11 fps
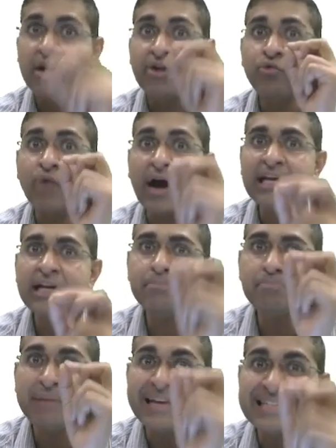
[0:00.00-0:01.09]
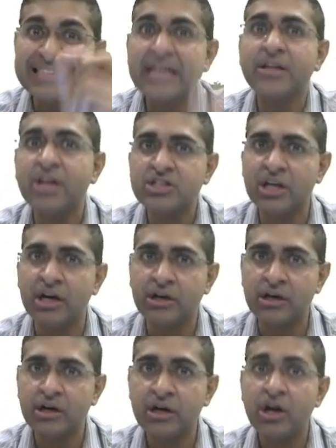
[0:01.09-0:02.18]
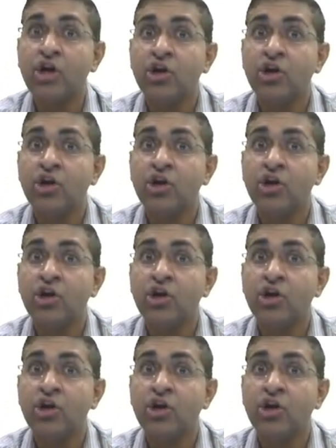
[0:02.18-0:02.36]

while placing the cylinder,